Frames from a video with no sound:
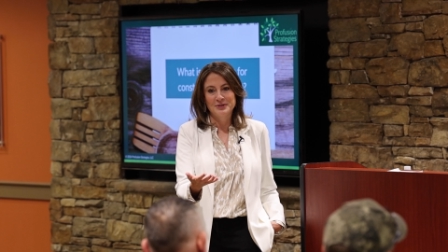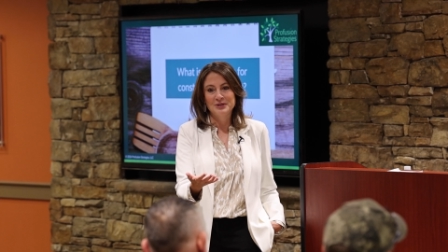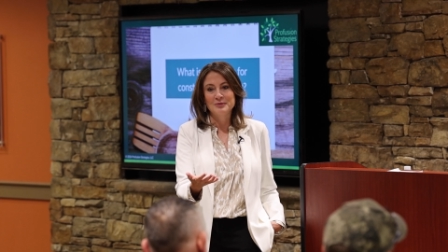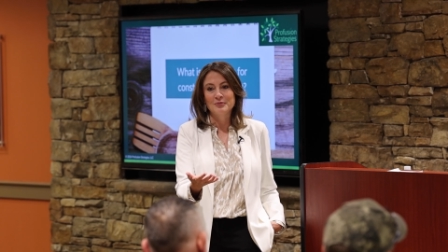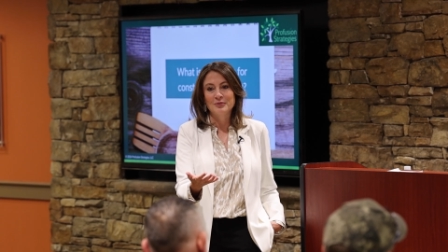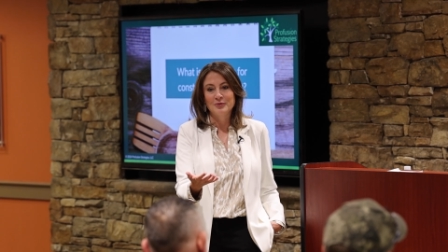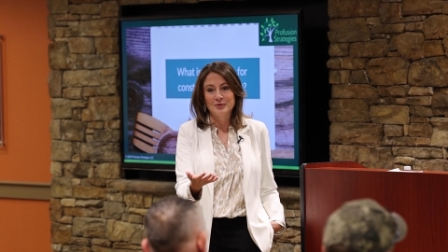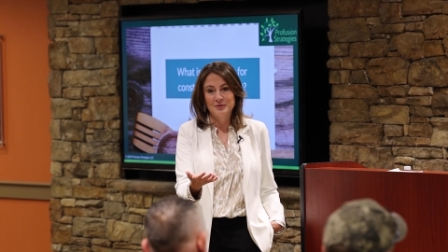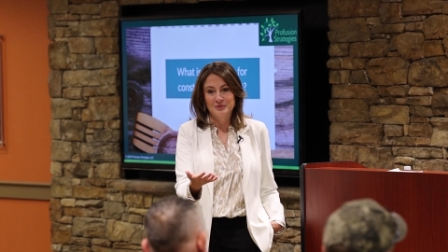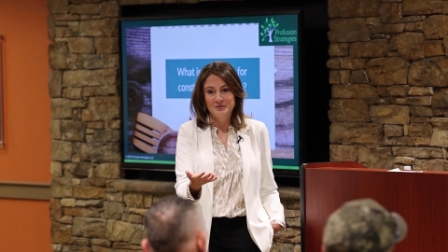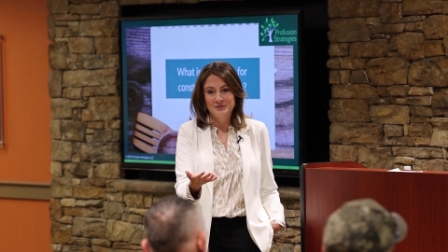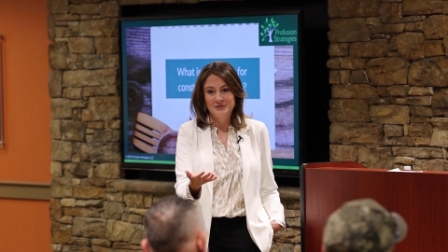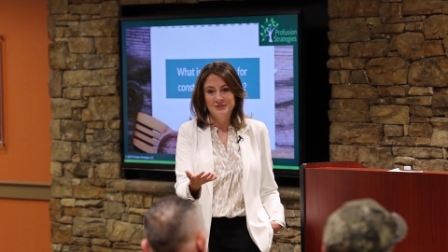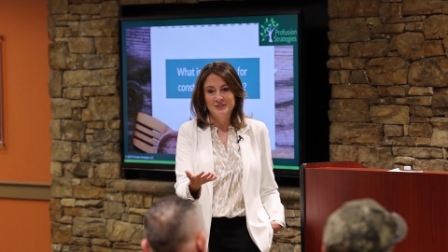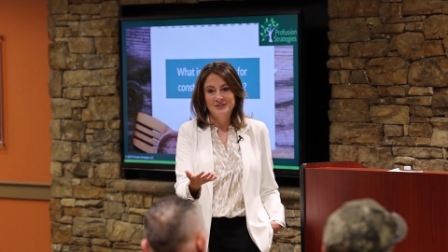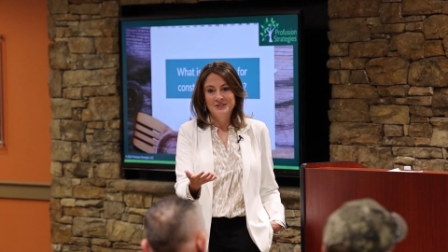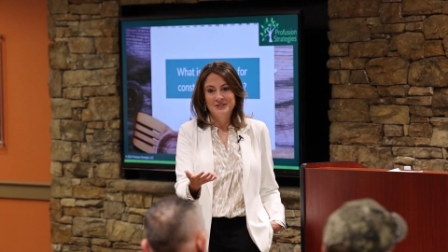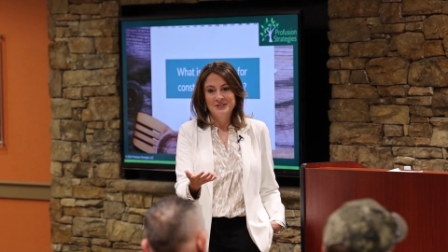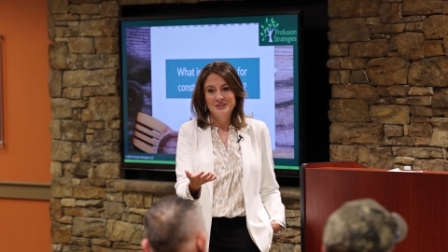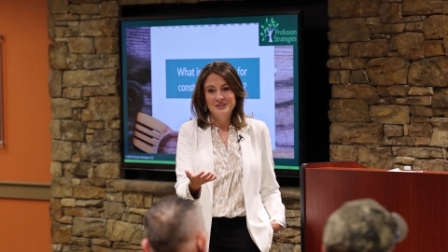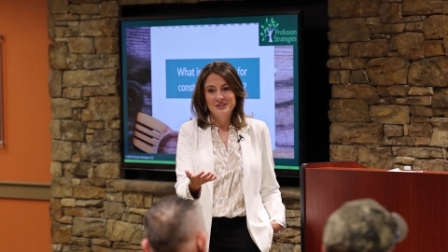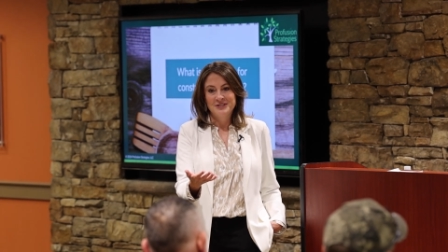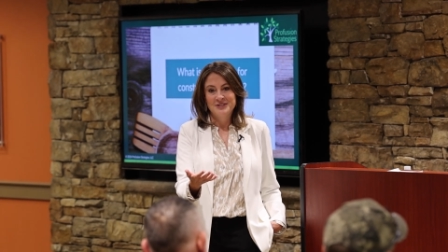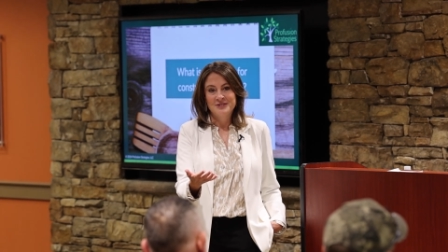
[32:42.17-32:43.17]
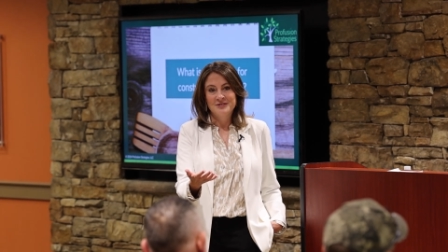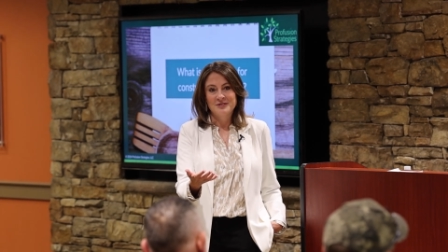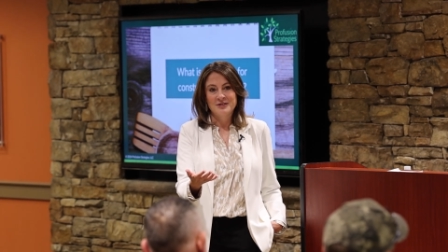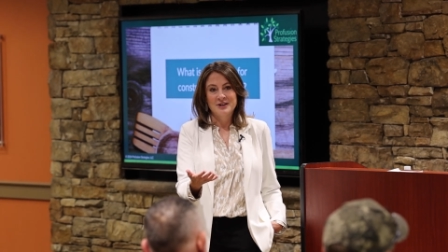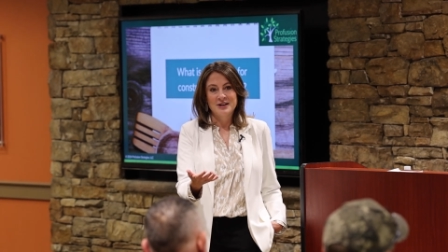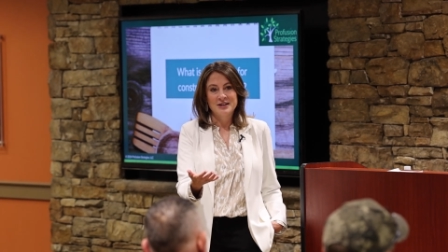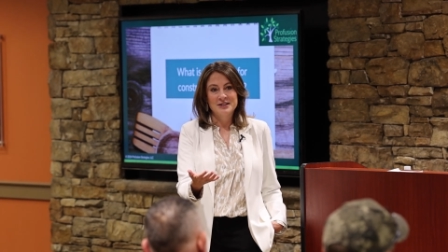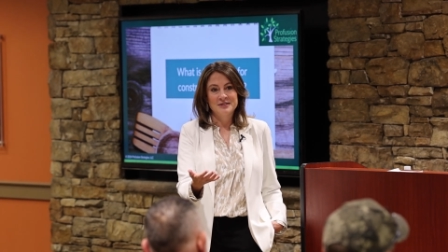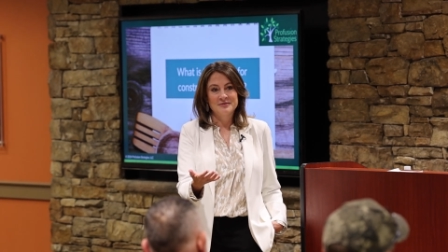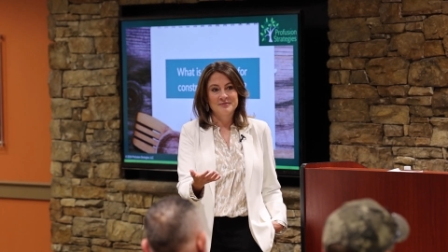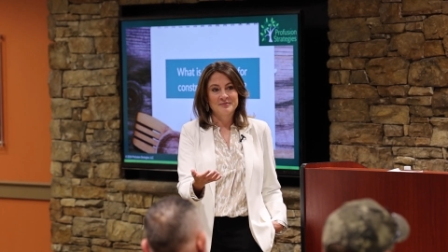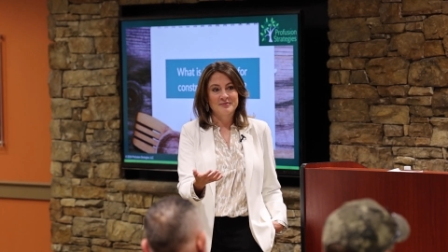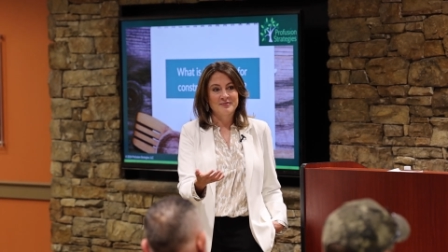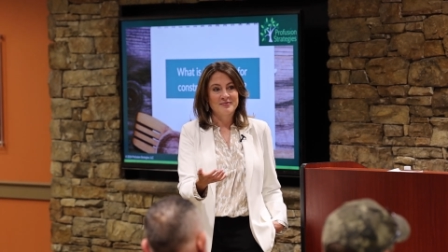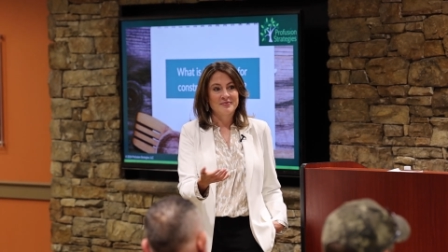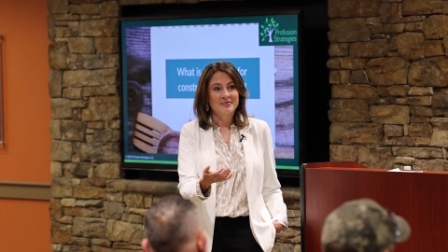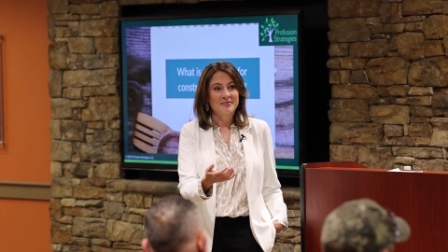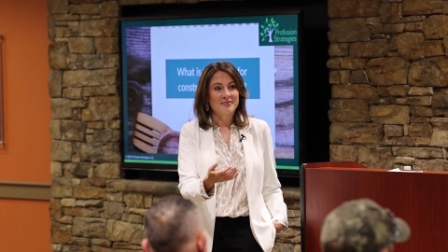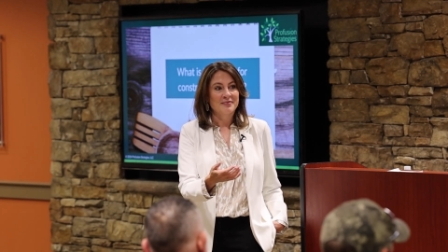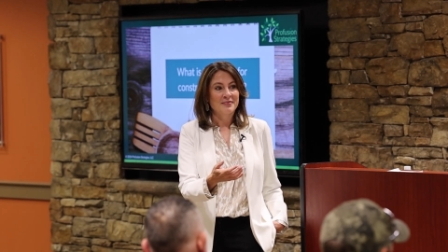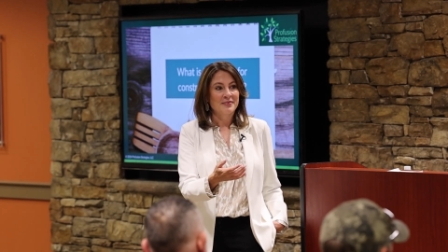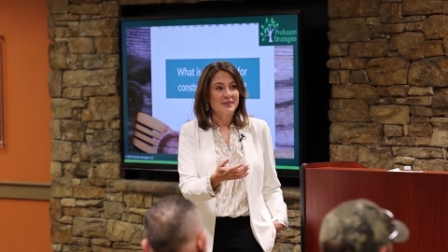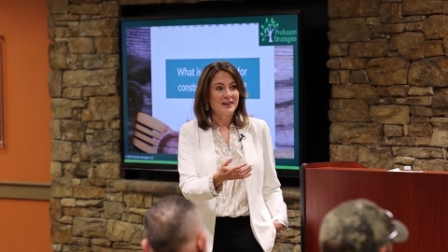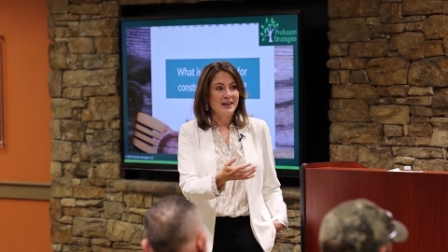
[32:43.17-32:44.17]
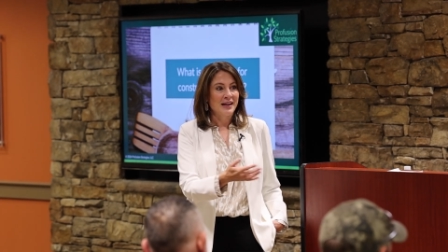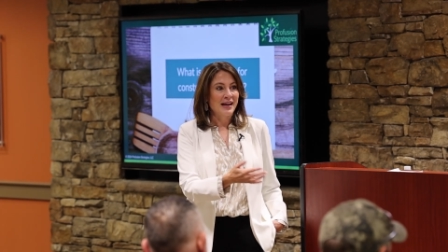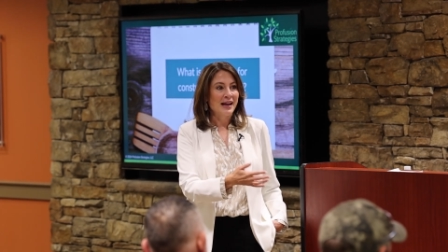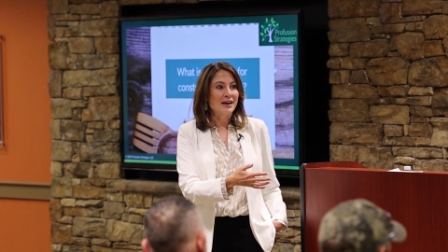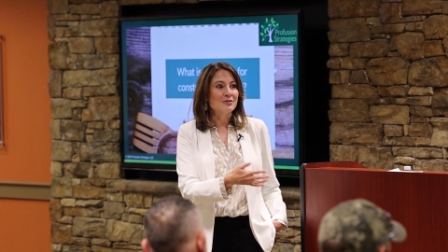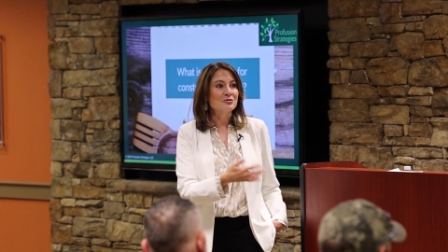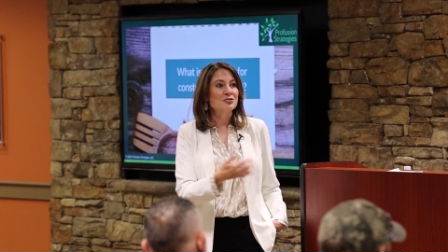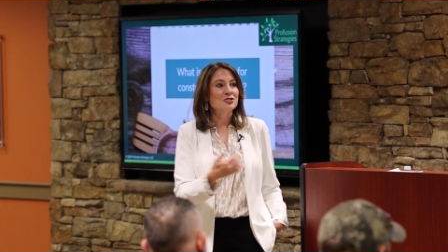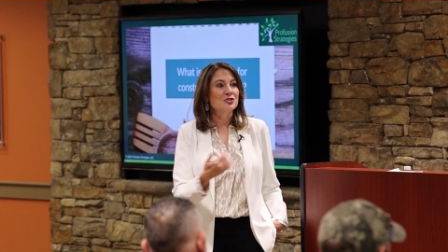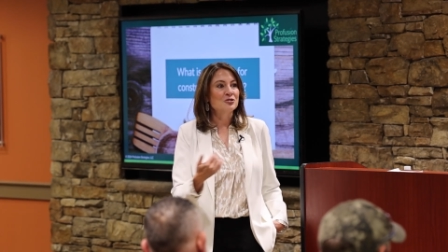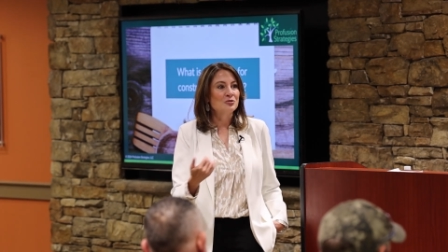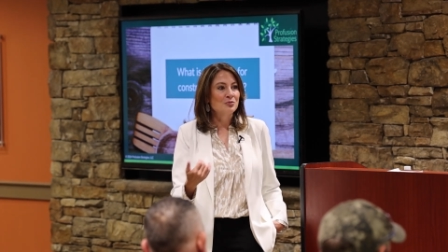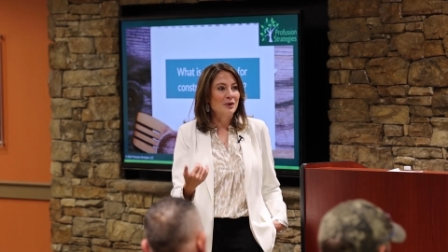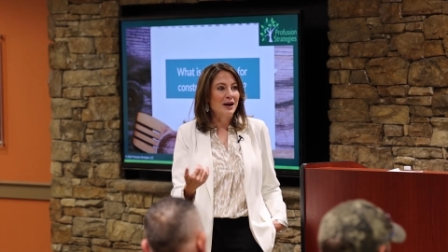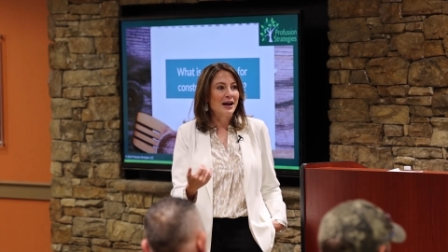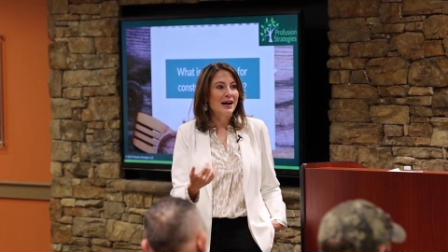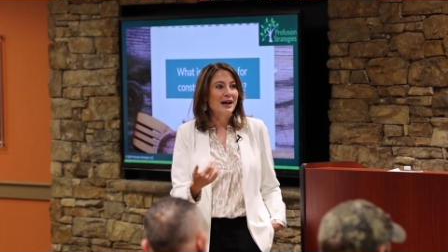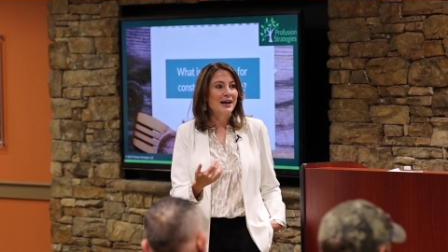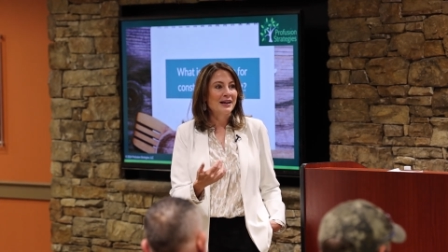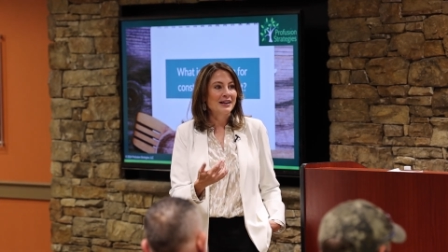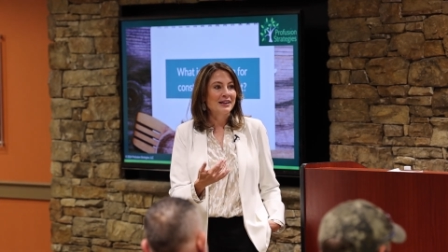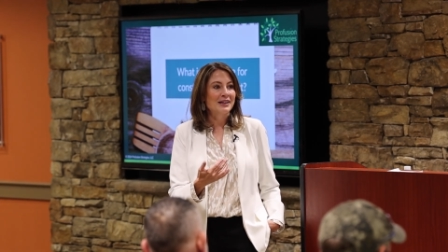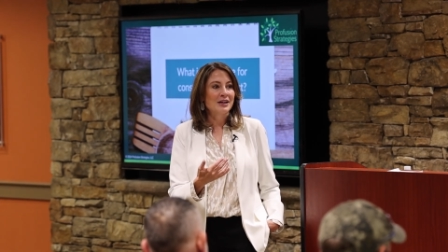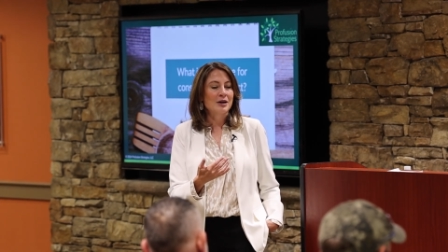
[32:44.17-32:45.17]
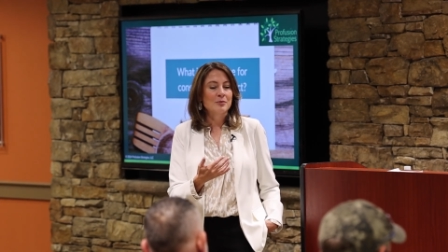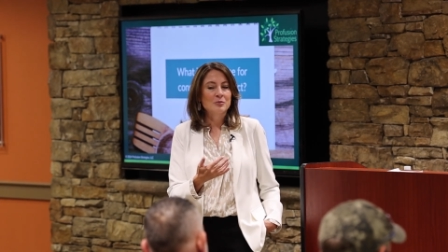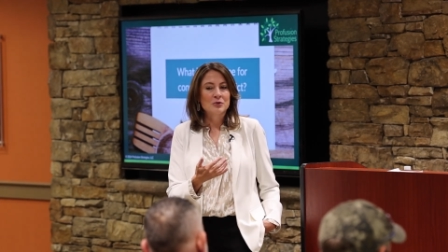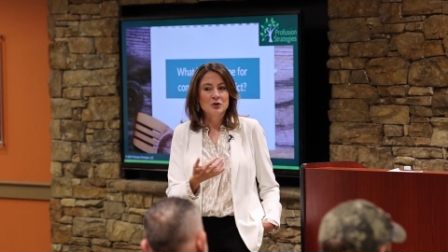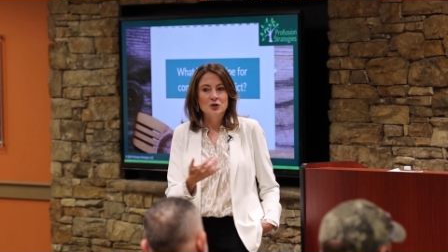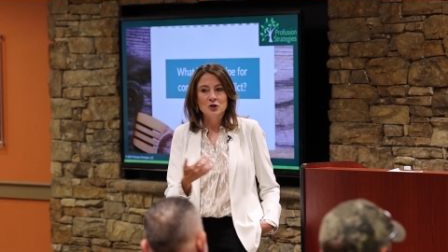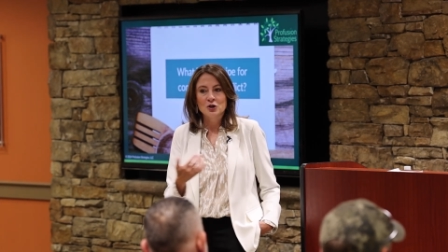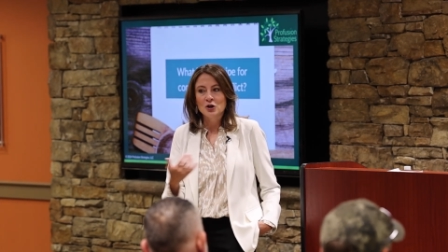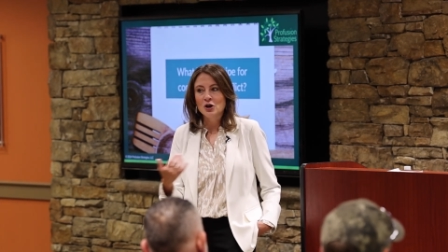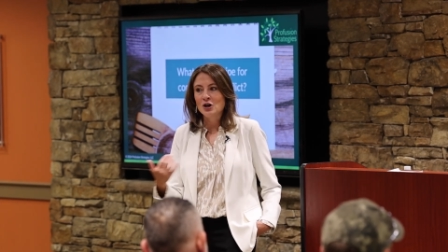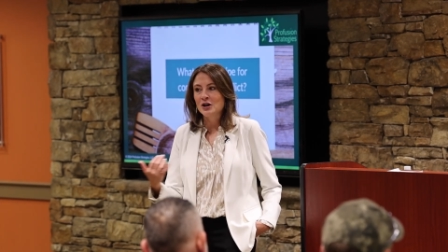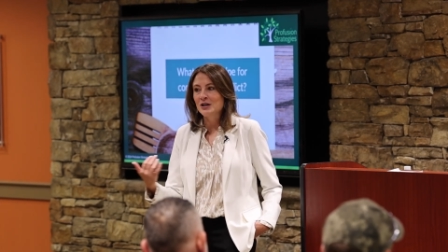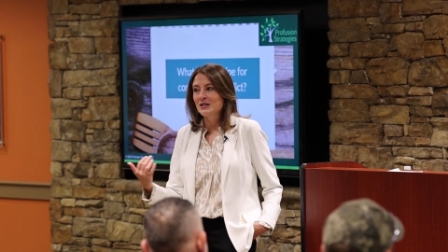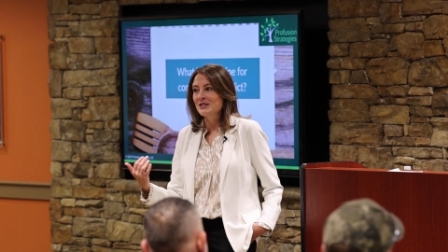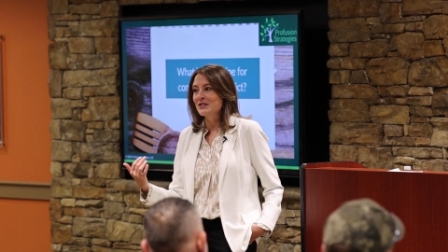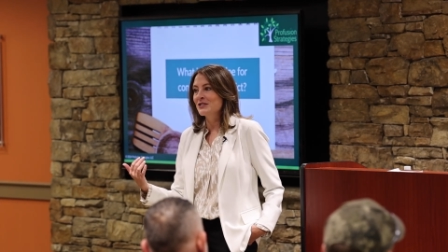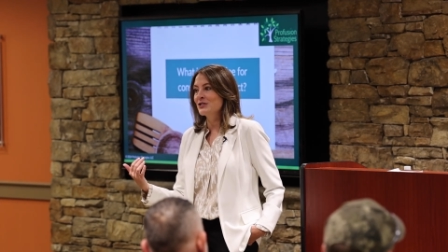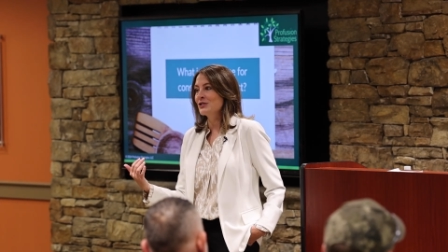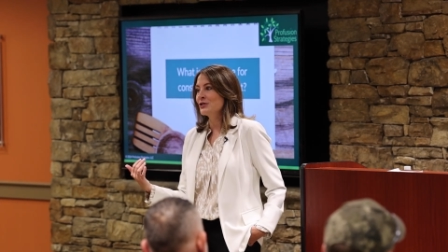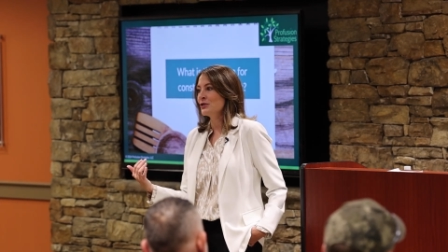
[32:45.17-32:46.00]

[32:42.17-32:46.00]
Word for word: people, right? How do I come across